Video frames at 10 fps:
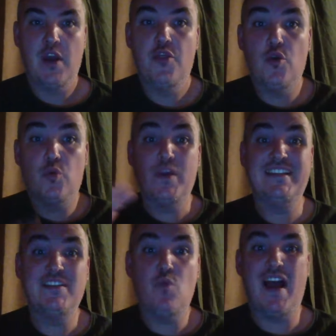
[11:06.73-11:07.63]
the
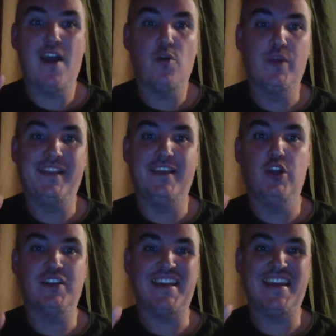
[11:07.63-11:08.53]
reason why I
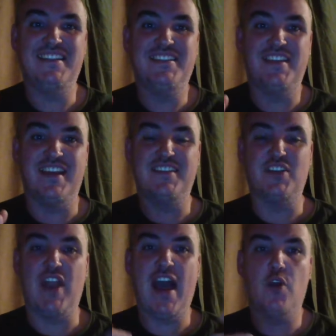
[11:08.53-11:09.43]
really looked into
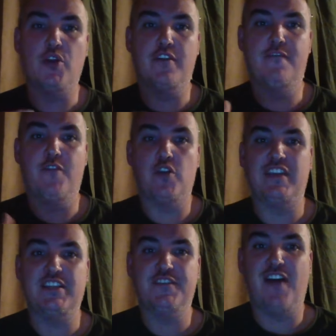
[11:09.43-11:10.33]
this on how to
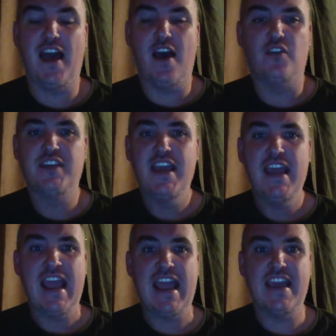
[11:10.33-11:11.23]
convert these files
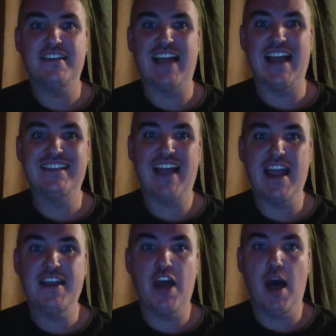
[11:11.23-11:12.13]
is I
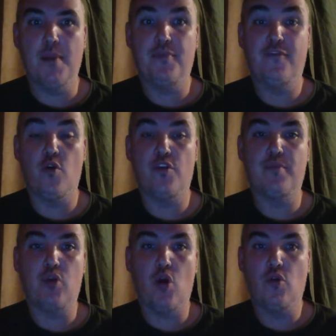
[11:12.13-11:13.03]
signed up for
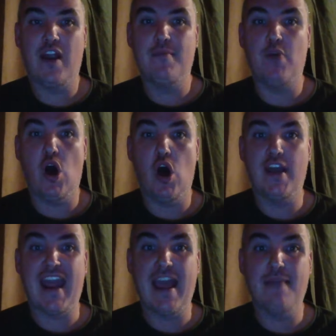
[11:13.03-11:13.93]
the program
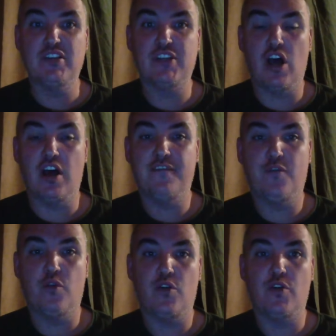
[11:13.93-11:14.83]
on Amazon
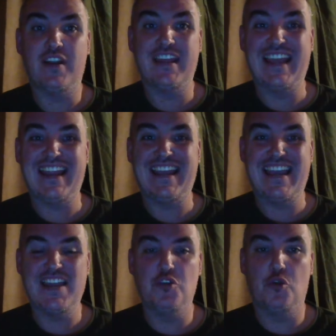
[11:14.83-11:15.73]
for
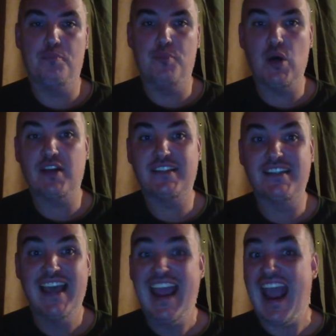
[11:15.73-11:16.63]
getting Kindle
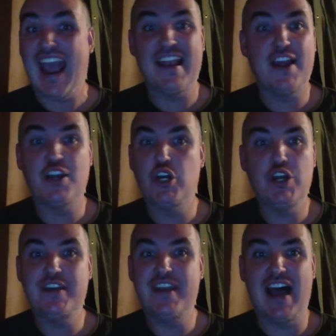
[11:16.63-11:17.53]
books, and I
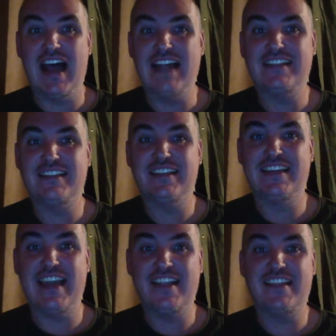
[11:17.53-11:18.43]
could not
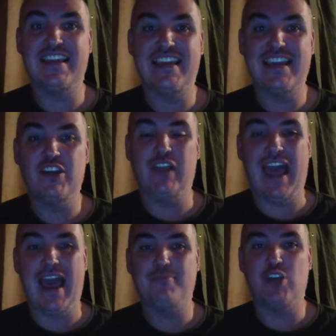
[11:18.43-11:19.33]
get the
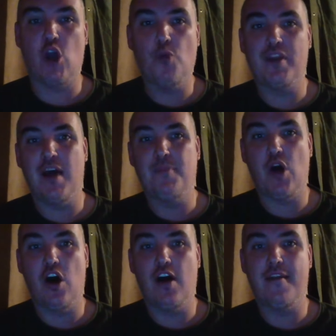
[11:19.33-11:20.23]
Kindle app to open
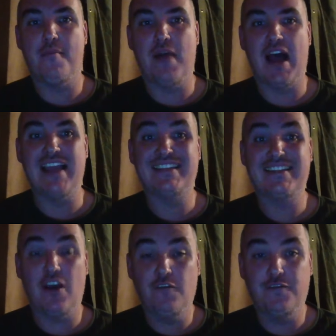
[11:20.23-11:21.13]
up on my
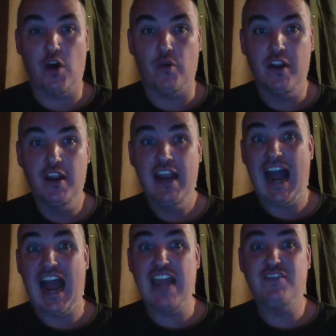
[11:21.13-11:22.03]
cell phone.
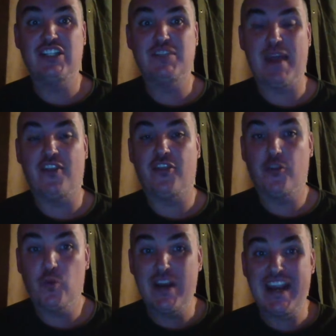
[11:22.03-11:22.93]
I even spent
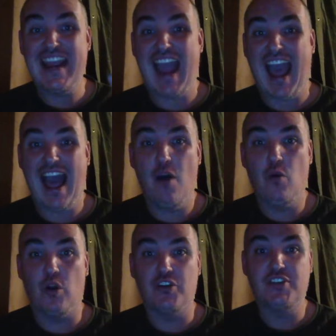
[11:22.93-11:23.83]
three
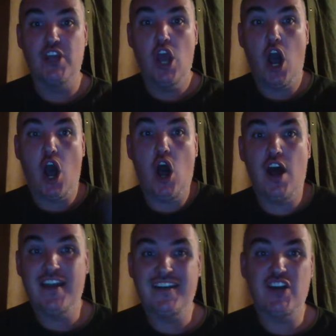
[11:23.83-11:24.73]
hours
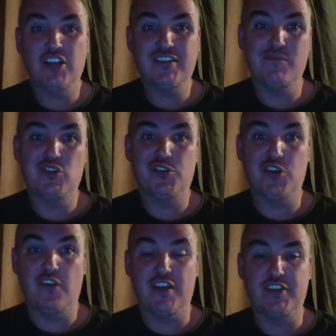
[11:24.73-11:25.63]
on customer
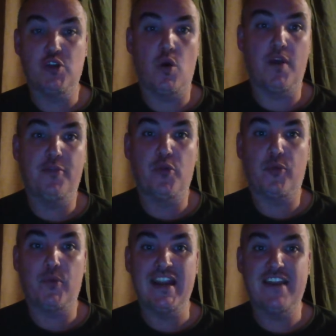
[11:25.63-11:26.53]
service going through
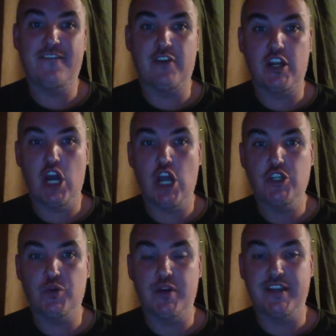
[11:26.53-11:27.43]
three different
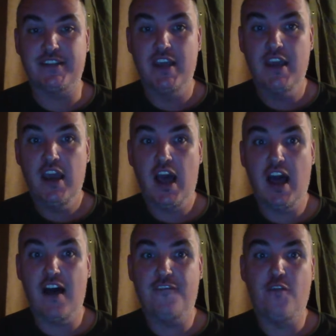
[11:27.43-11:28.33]
countries
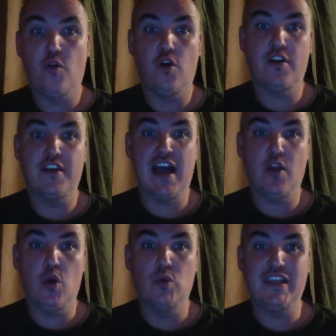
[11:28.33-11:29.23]
uh, for
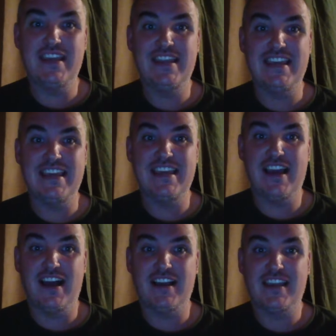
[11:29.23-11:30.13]
not only
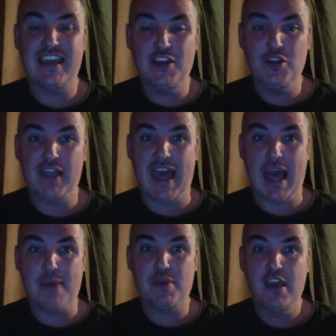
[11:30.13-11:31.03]
the uh, Kindle
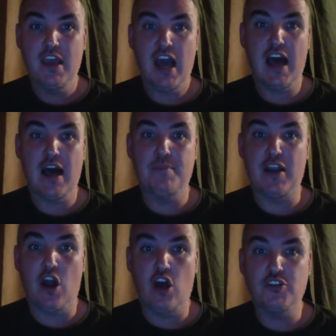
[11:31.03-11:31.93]
app uh,
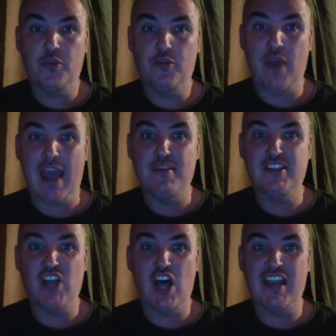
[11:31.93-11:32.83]
but also through
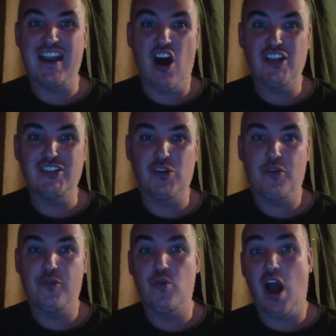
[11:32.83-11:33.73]
Amazon and
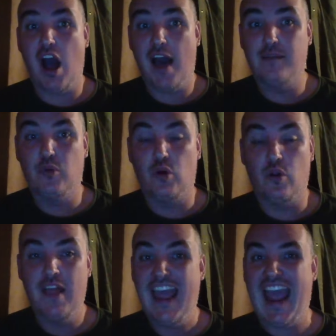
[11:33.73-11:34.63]
also through
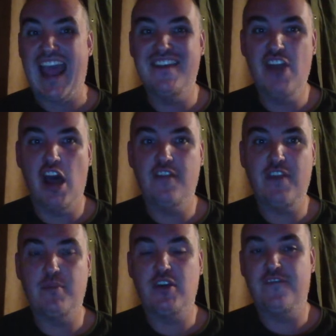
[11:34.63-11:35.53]
Audible. And none
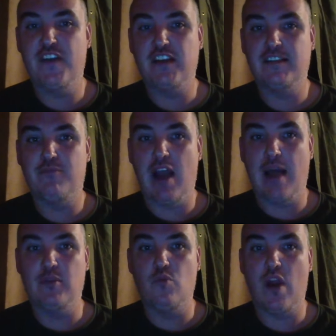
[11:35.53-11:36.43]
of them could fix the
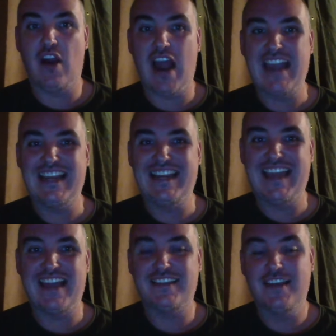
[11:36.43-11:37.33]
problem where I
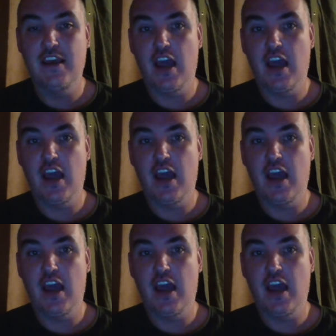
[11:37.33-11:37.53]
could get